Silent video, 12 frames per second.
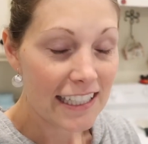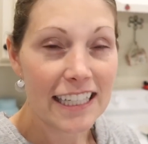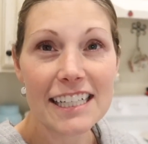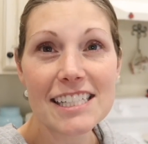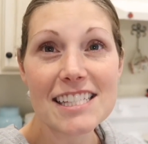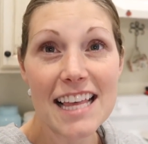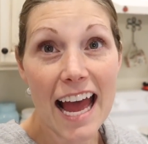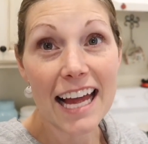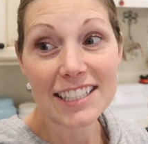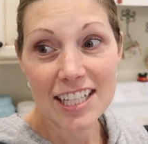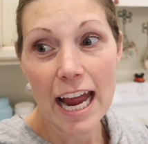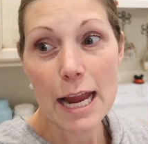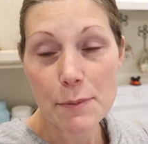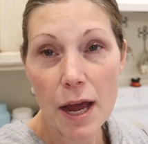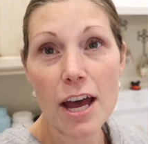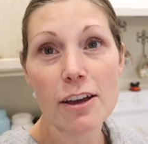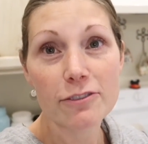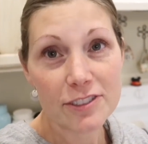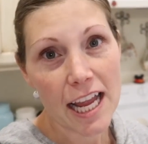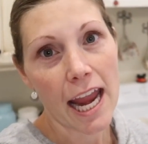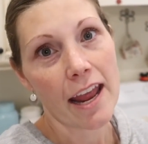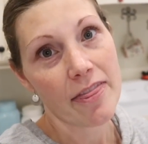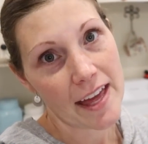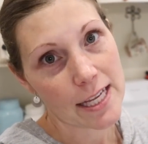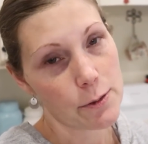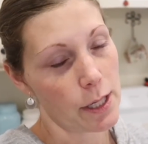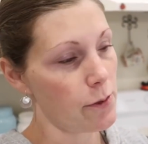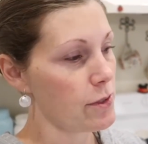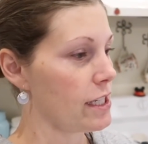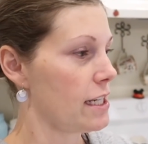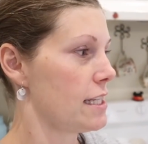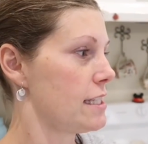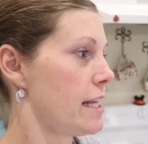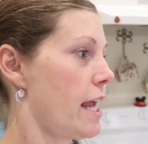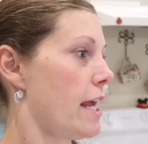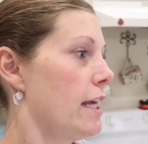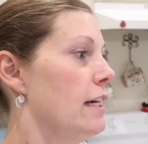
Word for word: It is that time of day. That's what I was gonna say.